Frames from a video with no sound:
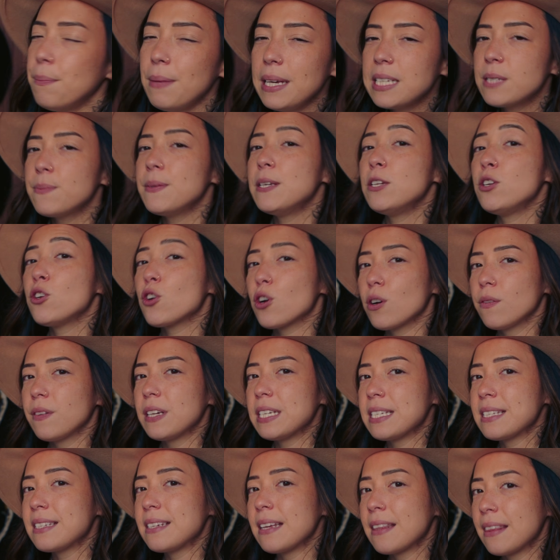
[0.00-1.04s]
makes me
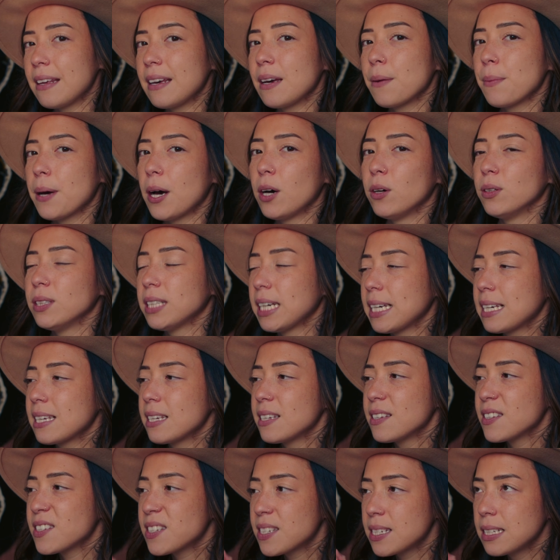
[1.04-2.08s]
nervous to think about like
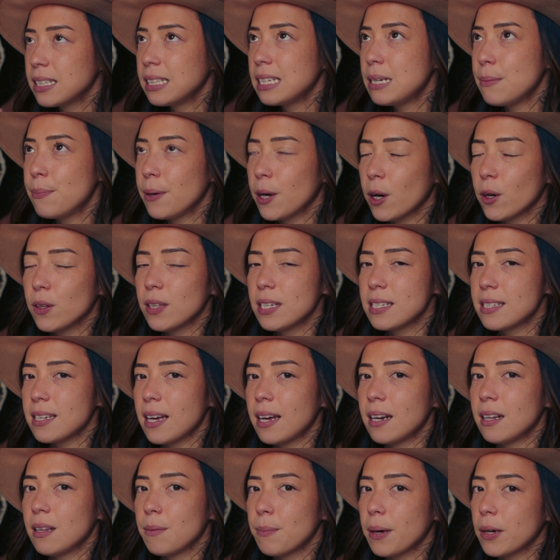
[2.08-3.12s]
sleeping on the
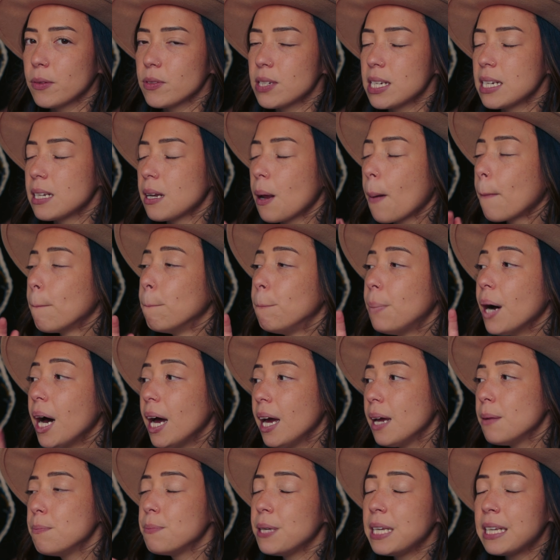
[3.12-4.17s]
side of the mountain.
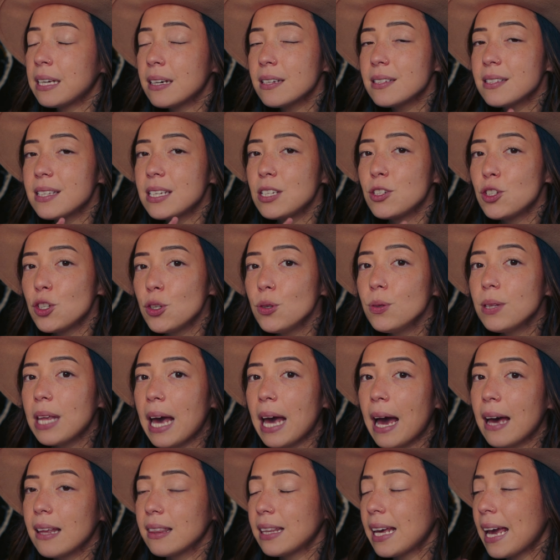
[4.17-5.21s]
But because they do
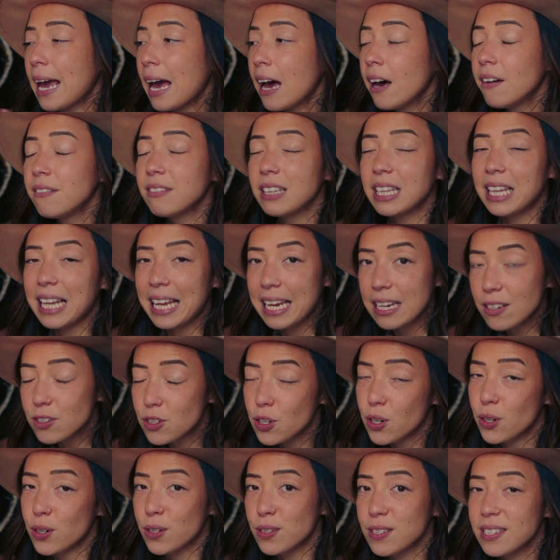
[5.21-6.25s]
that, they have
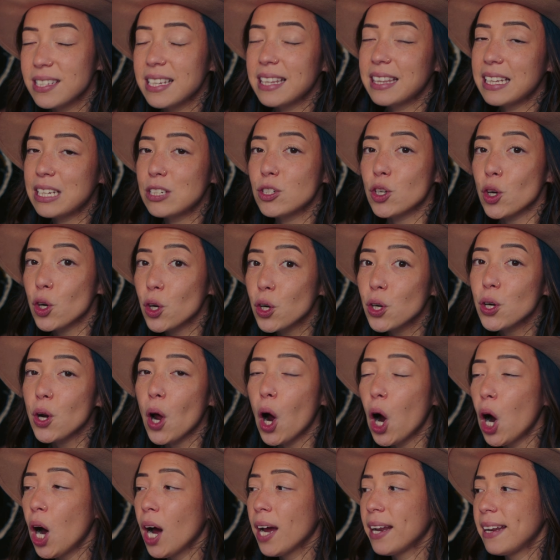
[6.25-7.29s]
lanterns that they turn
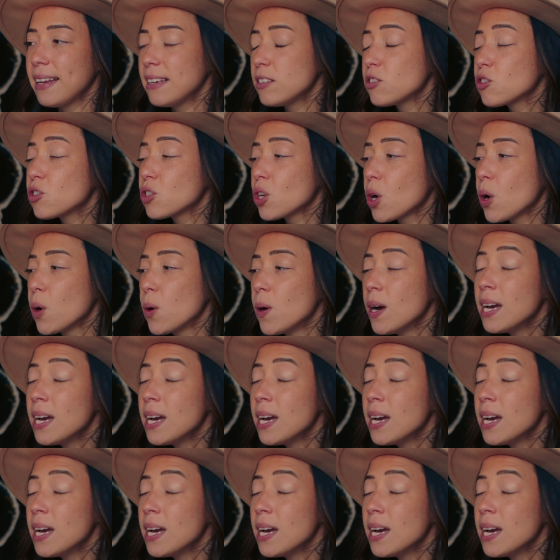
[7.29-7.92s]
on. And so